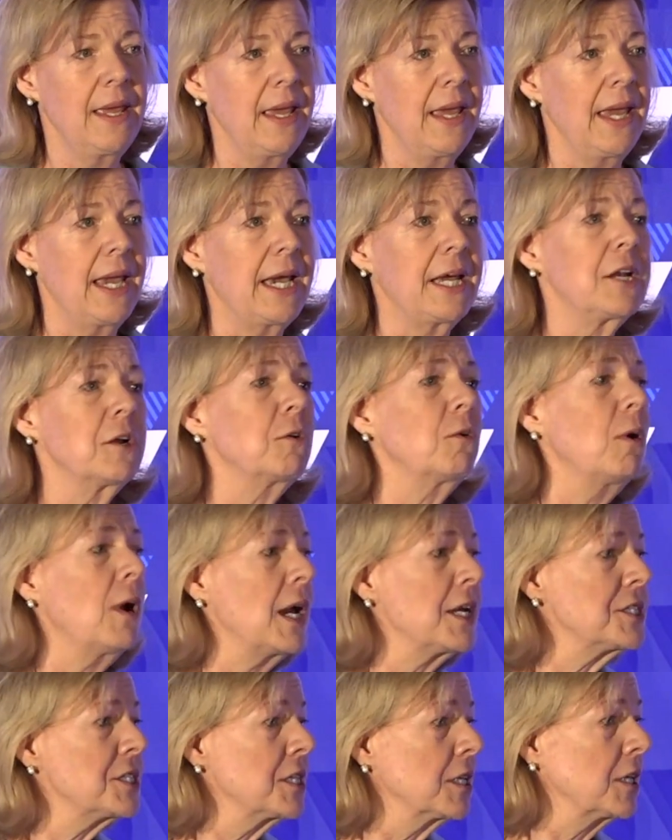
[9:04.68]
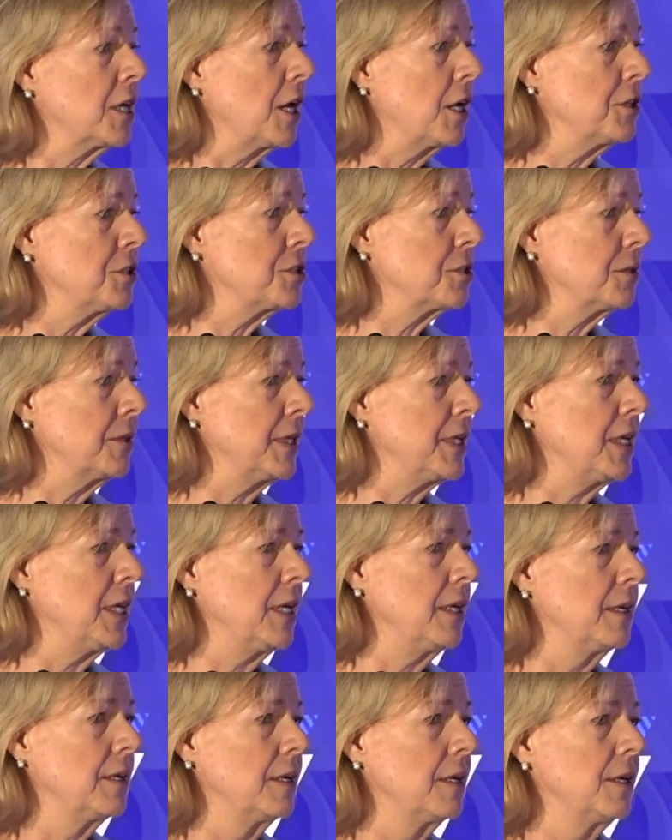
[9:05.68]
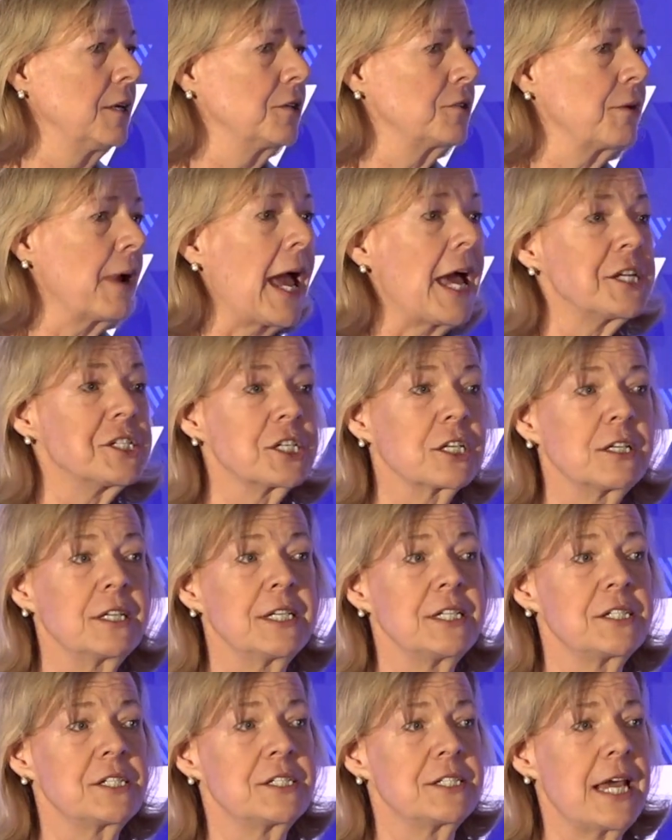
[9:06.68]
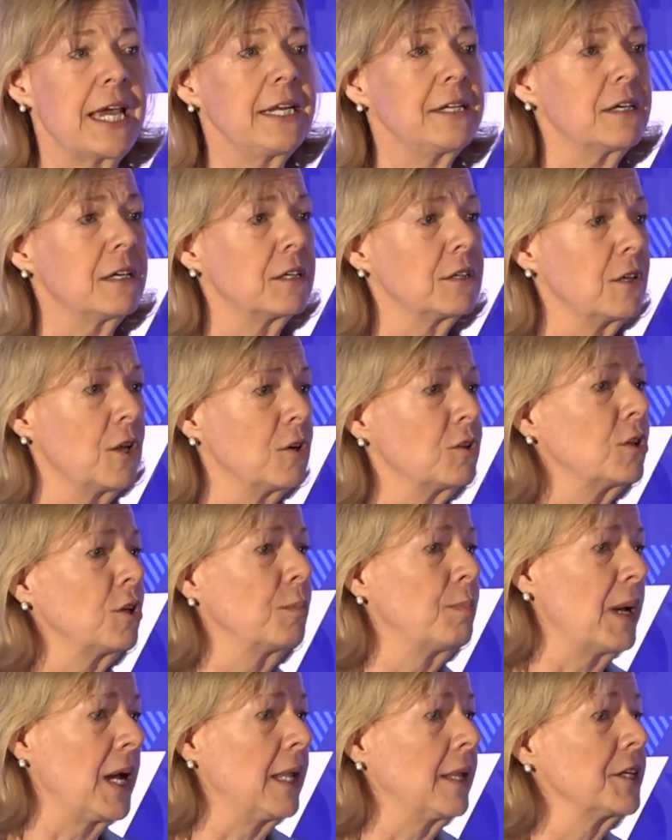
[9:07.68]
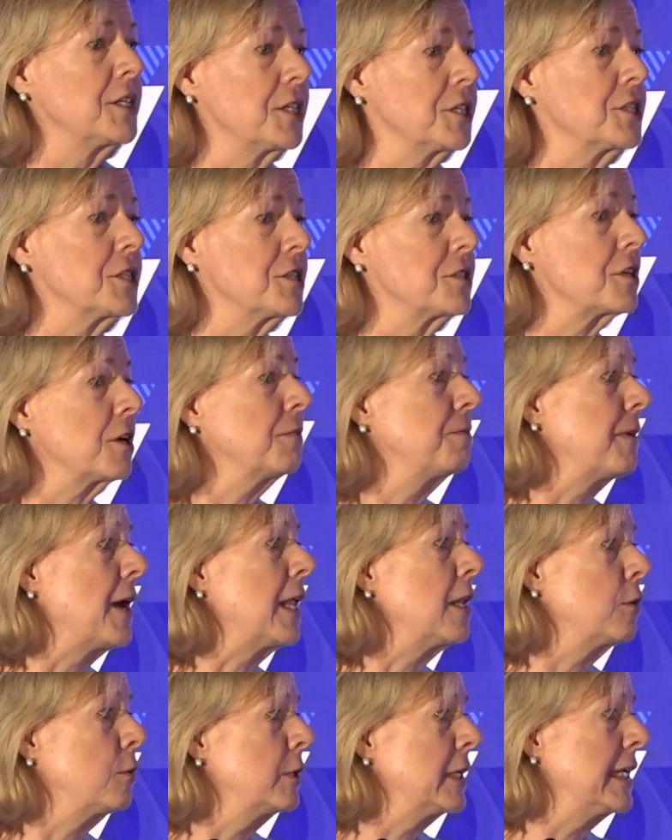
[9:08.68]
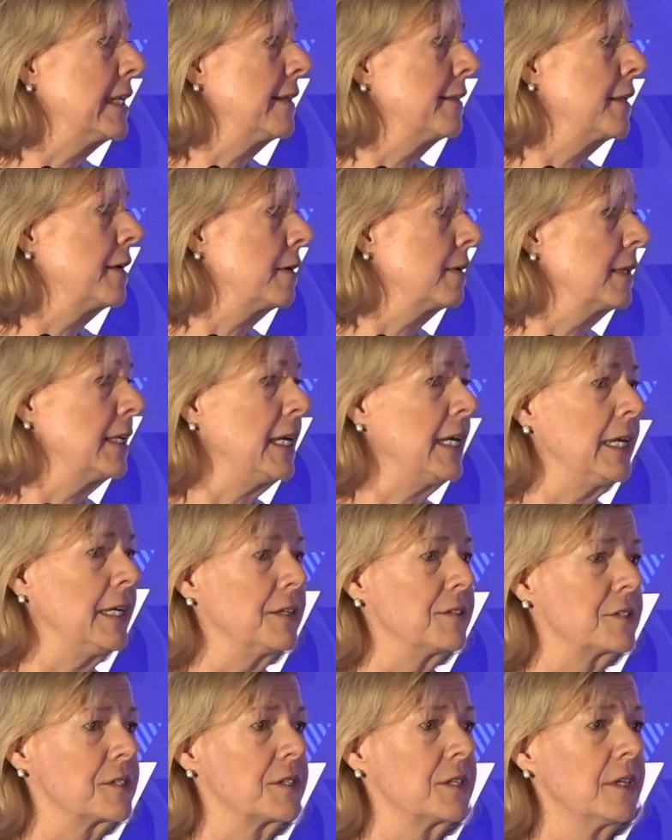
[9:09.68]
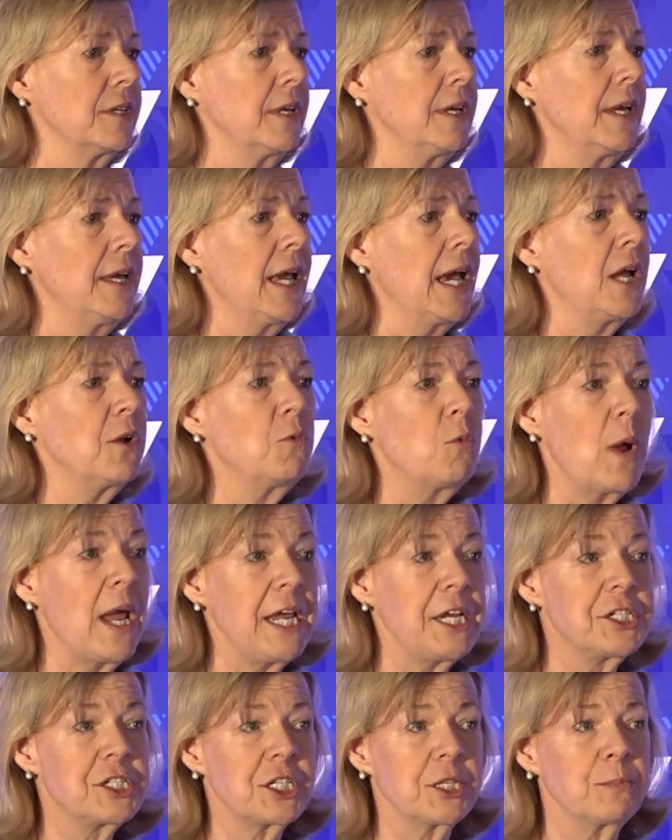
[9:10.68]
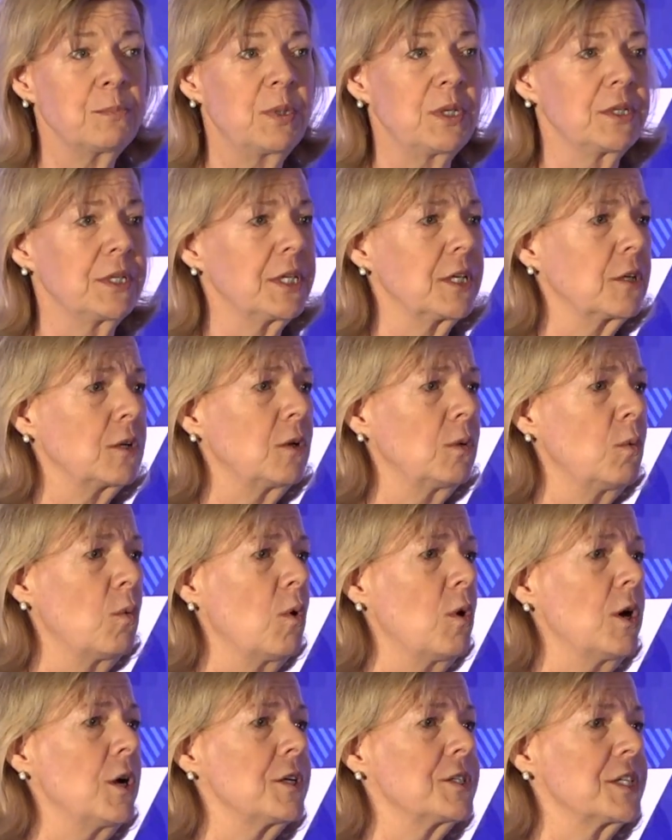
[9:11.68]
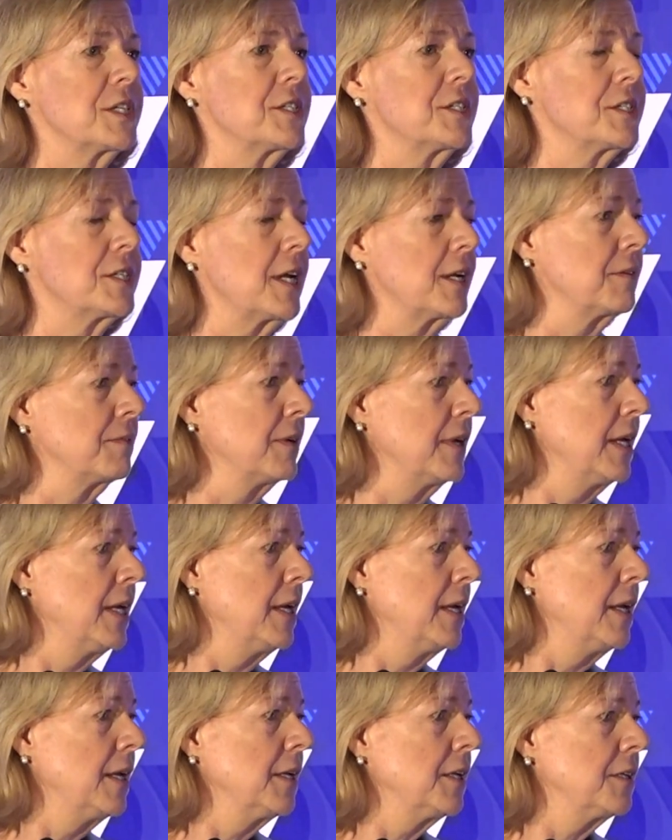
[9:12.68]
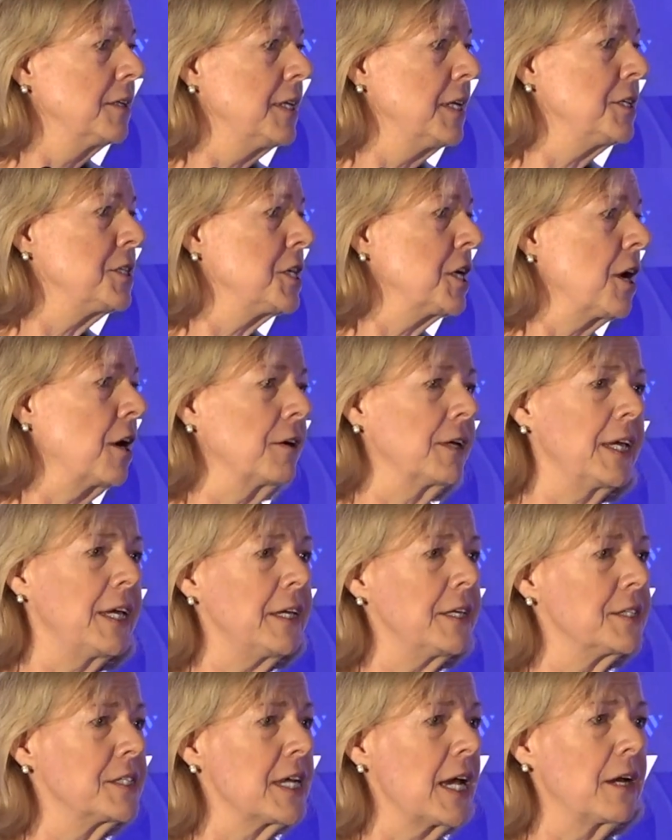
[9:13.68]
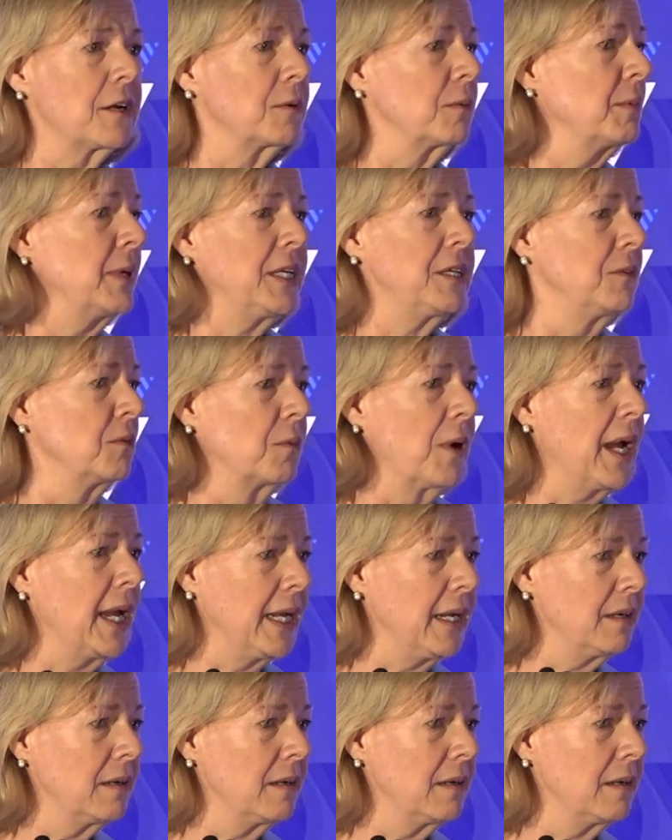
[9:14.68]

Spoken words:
And across the country, tragically, state and local politicians are following their leads and waging political wars instead of teaching our kids how to read and write.